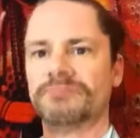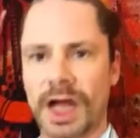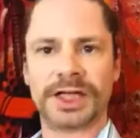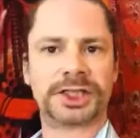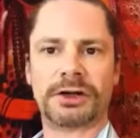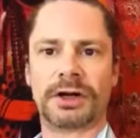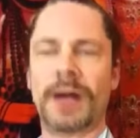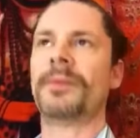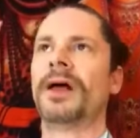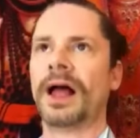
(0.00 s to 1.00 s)
I showed
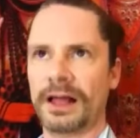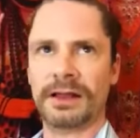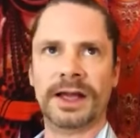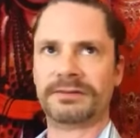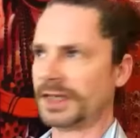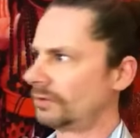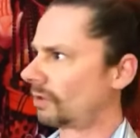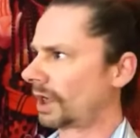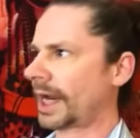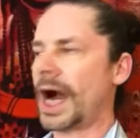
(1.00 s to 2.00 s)
up, it didn't
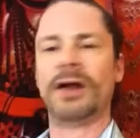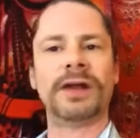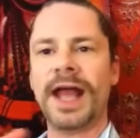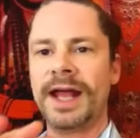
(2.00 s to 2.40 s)
work out,